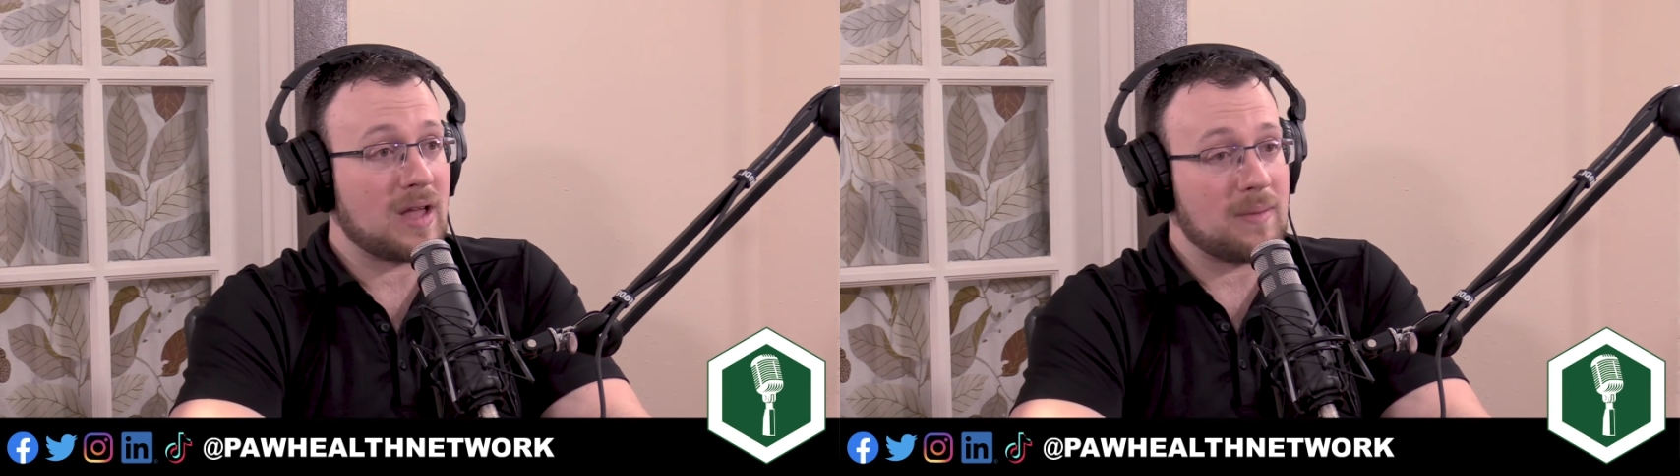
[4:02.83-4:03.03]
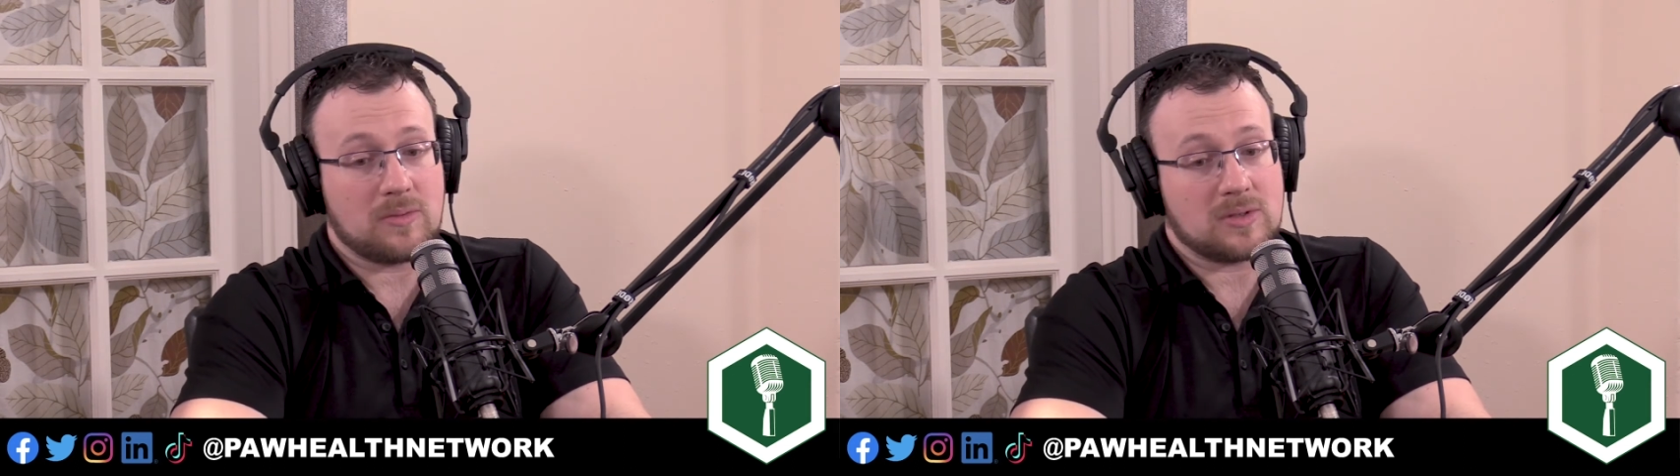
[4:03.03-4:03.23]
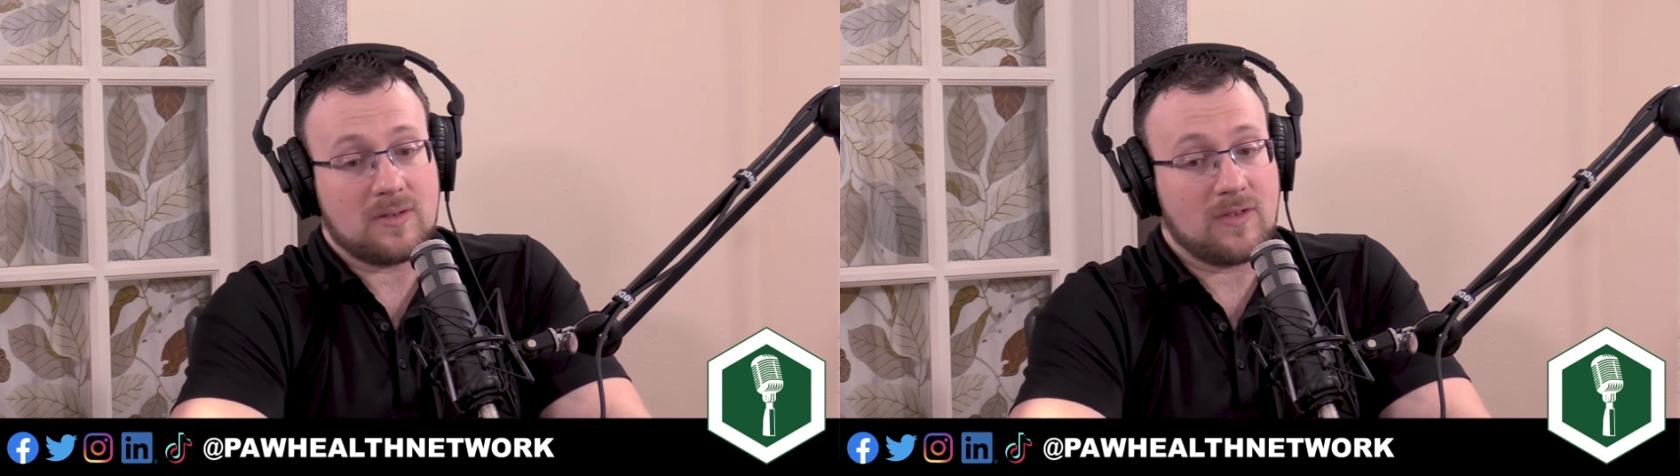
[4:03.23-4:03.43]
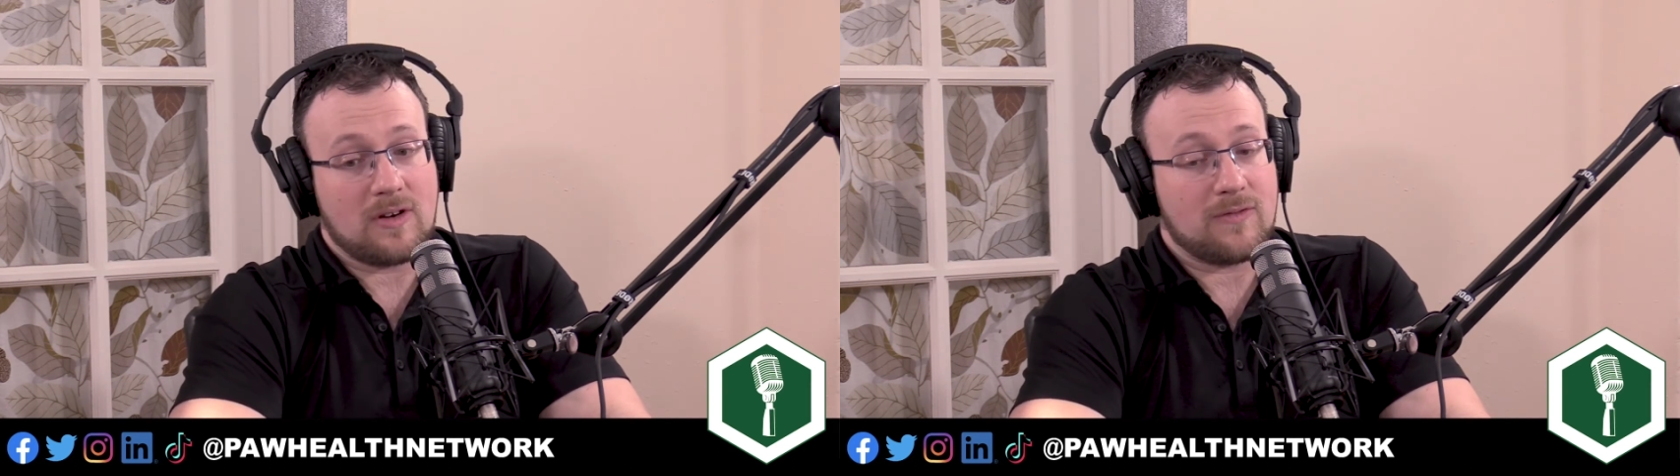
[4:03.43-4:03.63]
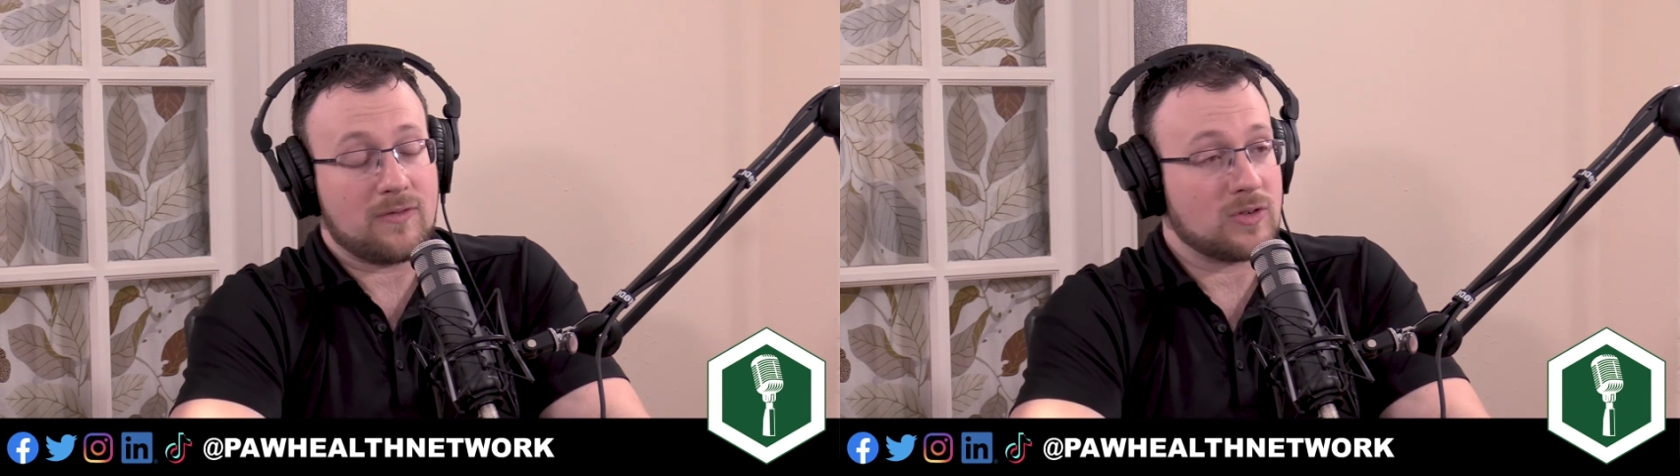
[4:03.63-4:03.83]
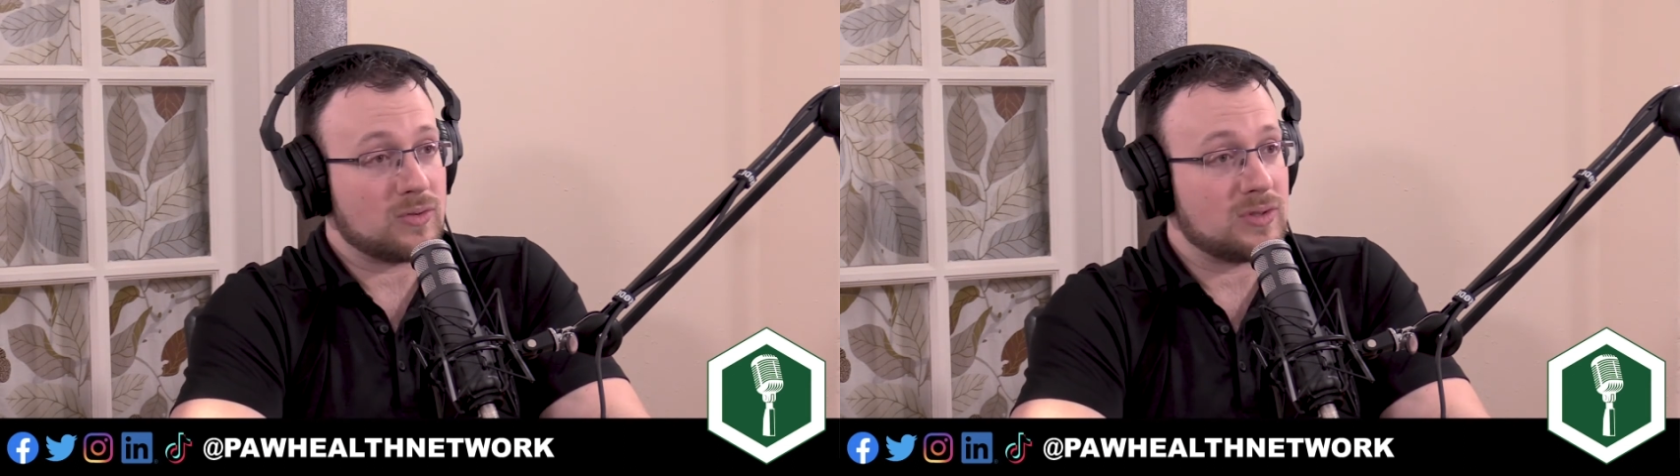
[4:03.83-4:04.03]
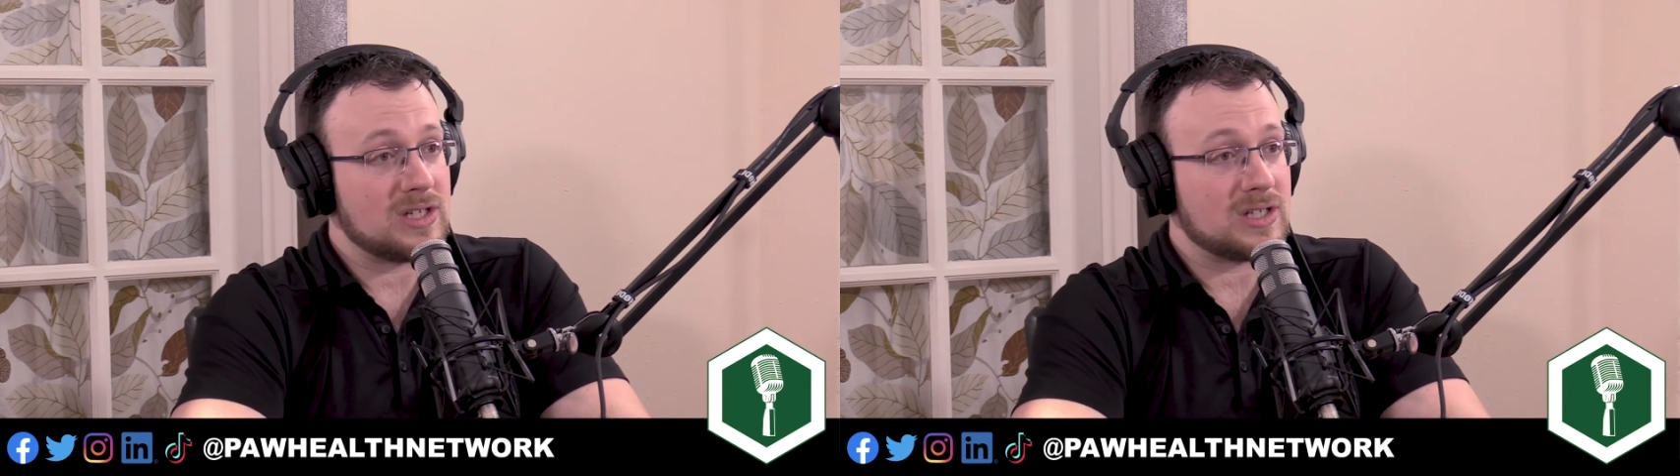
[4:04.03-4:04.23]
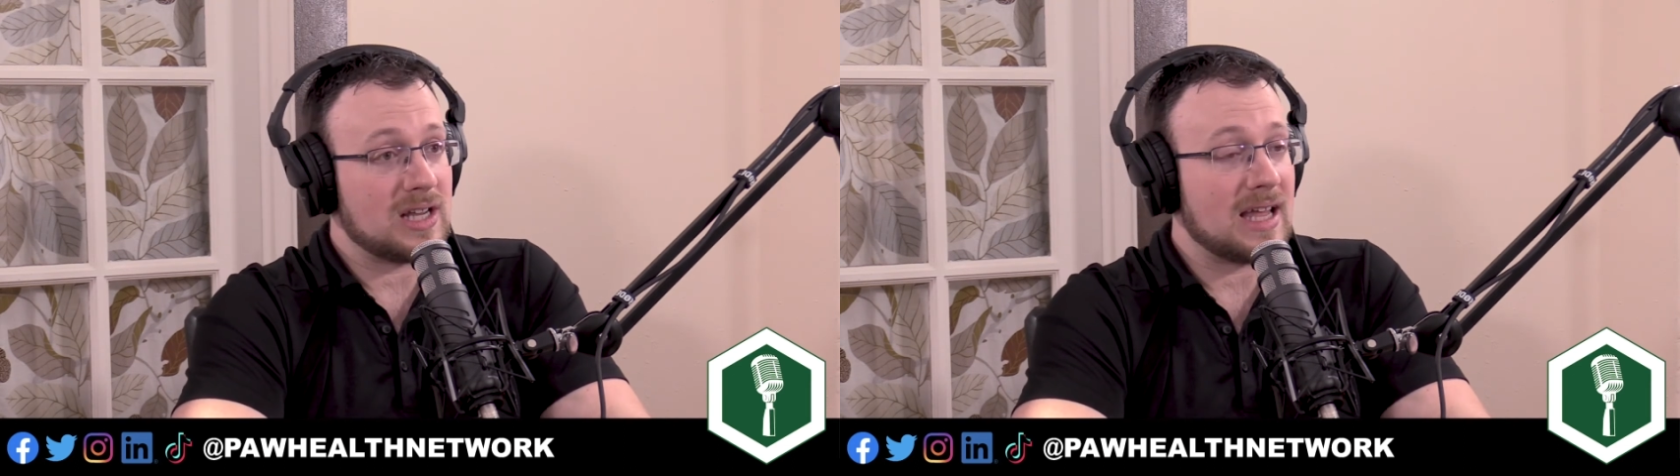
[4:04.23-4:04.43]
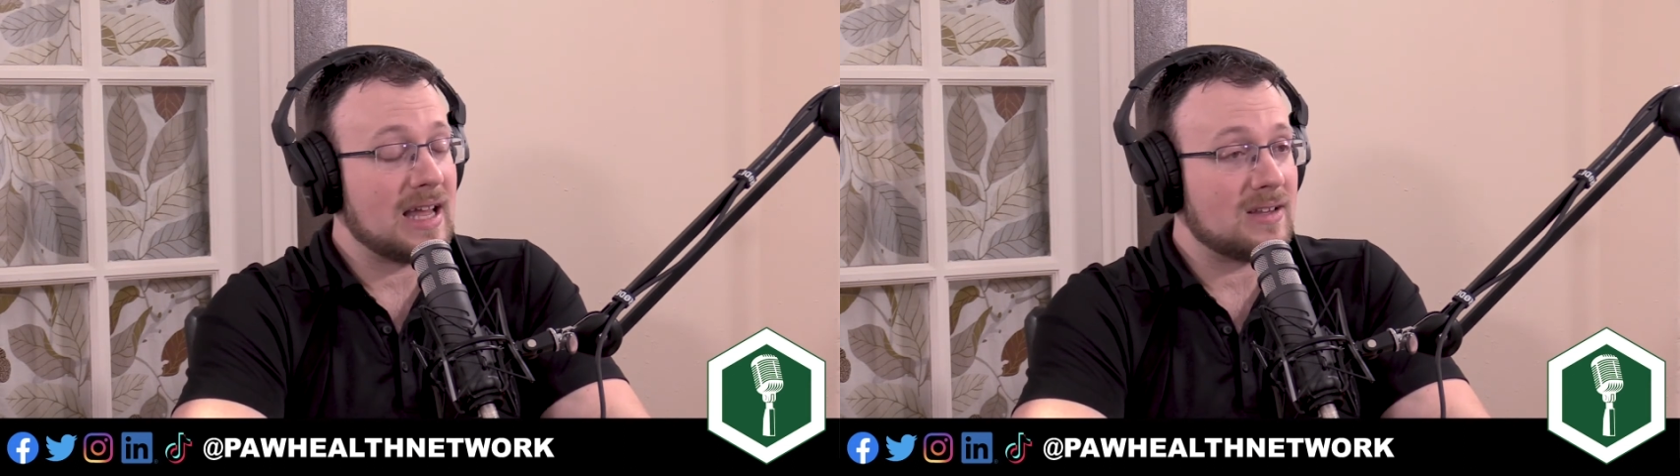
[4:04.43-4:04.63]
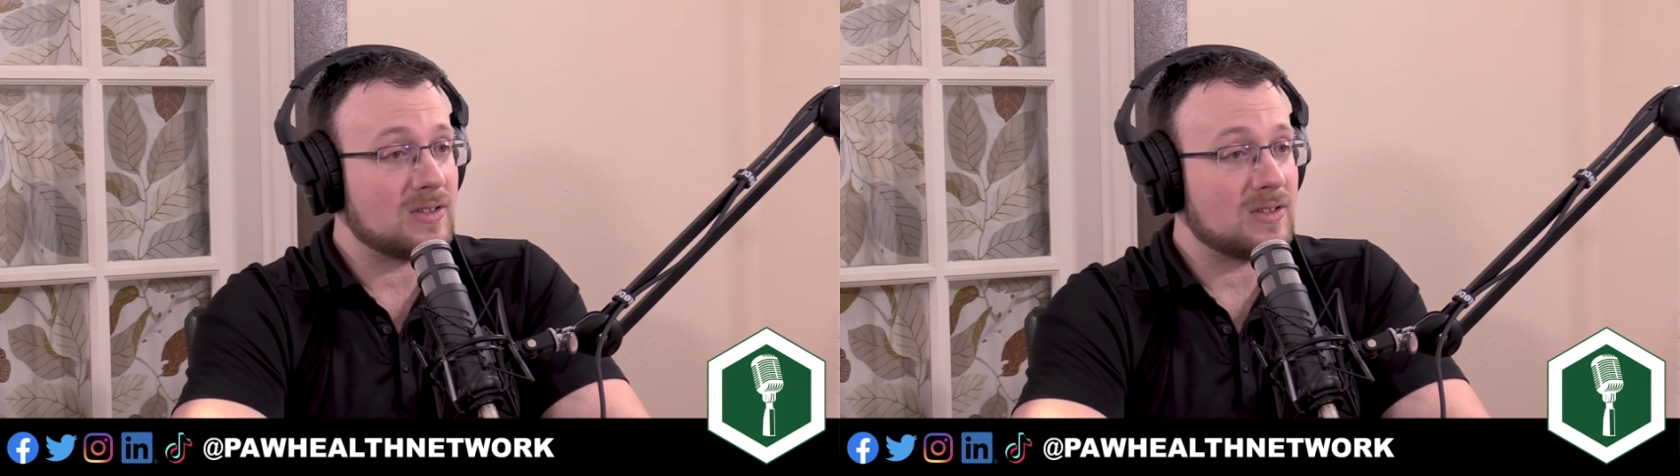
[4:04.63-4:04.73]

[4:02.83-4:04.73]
it was the very first rotation I had.